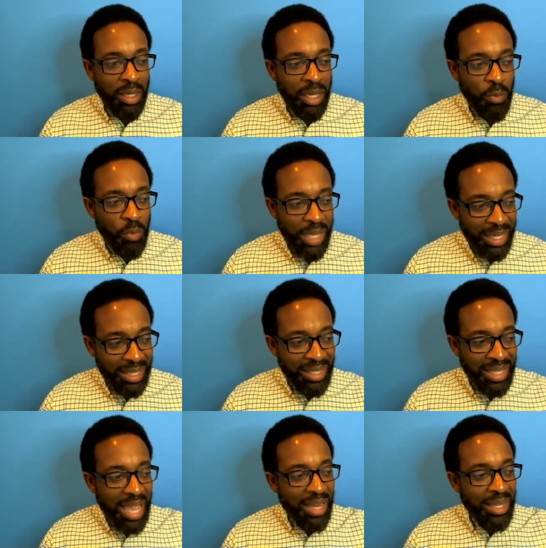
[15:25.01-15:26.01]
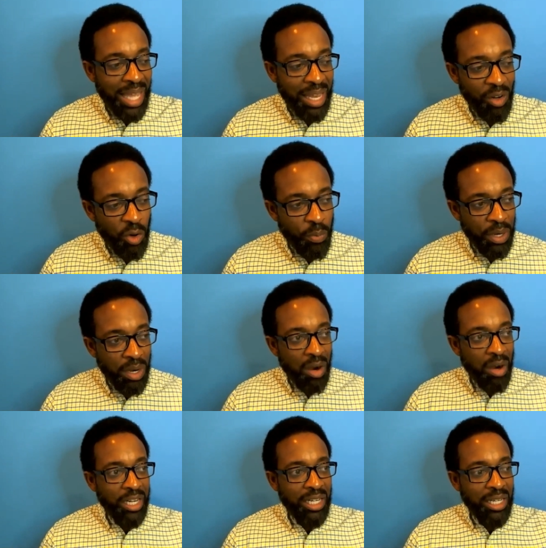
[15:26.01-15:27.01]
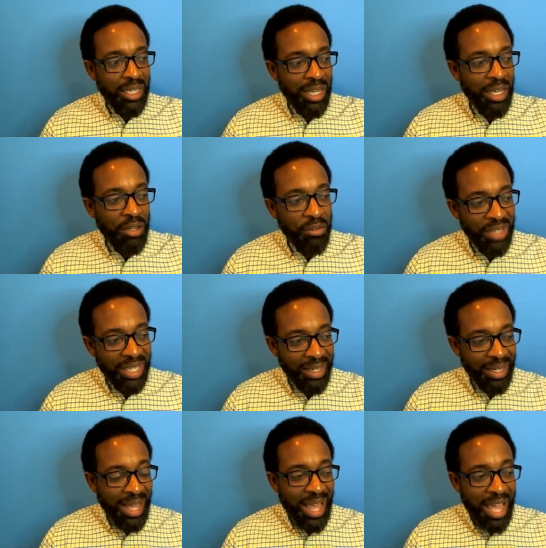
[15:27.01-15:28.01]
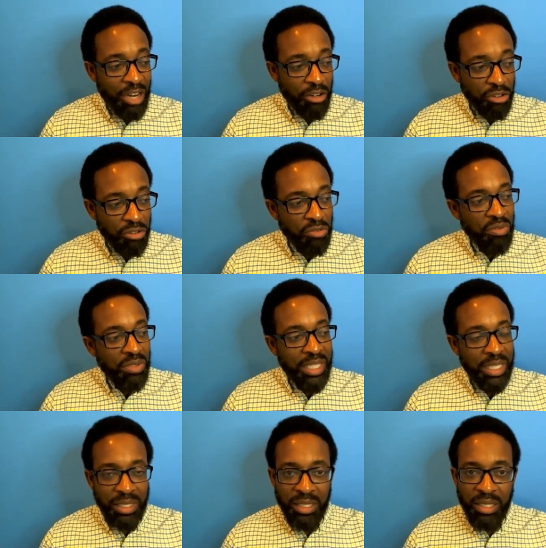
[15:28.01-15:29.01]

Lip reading: And we extend that open-hearted love and truly